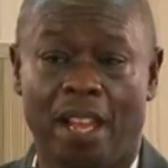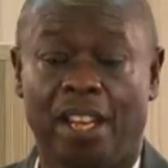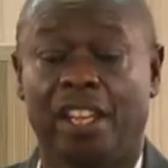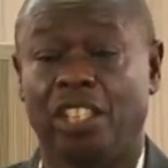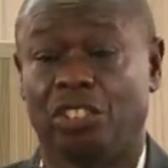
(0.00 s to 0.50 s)

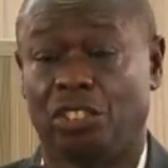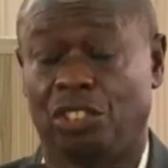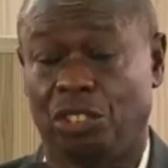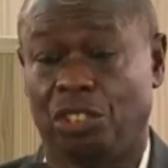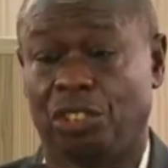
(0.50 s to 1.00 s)
And the
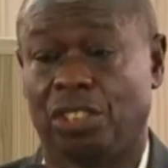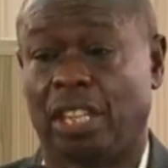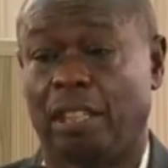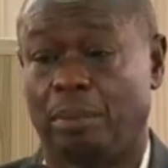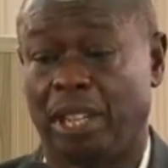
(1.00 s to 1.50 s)
institutions
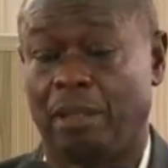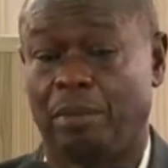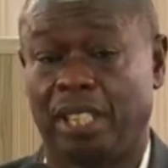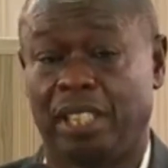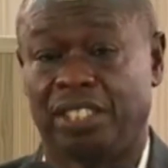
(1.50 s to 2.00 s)
like
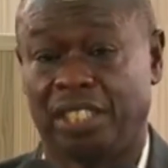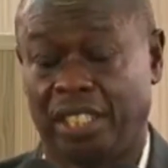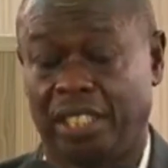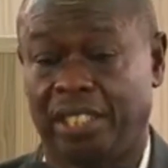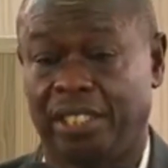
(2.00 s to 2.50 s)
Parliament and
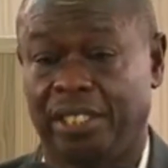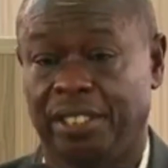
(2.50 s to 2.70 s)
Senate